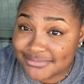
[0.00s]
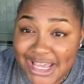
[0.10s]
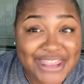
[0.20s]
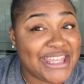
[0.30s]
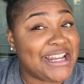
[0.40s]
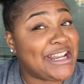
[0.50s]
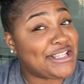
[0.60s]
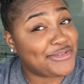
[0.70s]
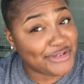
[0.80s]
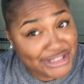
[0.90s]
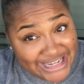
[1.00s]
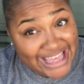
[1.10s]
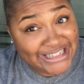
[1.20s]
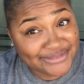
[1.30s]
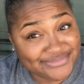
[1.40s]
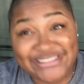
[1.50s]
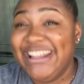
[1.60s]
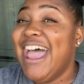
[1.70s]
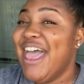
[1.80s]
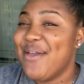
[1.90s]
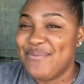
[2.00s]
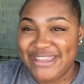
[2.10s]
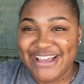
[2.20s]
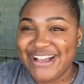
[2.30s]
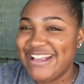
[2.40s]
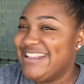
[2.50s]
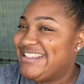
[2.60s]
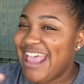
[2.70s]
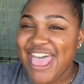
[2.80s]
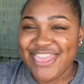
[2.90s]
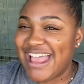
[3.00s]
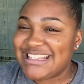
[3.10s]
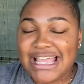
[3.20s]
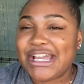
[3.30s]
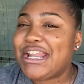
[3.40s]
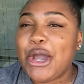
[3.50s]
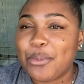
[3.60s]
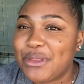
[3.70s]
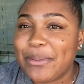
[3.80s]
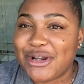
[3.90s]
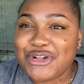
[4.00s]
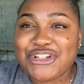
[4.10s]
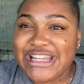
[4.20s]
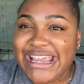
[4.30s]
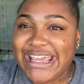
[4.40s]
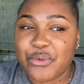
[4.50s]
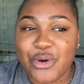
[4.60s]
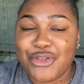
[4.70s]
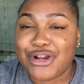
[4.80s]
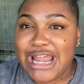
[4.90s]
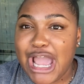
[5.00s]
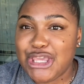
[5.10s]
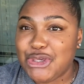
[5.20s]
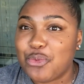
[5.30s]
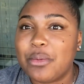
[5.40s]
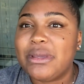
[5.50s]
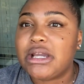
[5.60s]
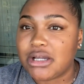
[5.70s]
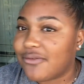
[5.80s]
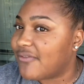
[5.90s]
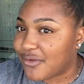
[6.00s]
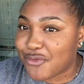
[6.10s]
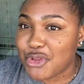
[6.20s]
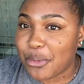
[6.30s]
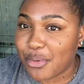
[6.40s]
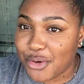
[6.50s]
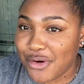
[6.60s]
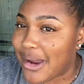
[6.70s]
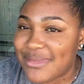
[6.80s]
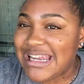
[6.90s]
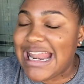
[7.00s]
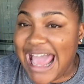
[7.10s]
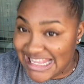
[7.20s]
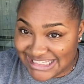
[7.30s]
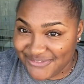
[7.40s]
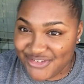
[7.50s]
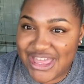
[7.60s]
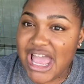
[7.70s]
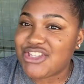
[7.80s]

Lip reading: They're not asking for your daddy because that's not going to help them understand whether or not you would be a good fit for their program. They're not asking for that.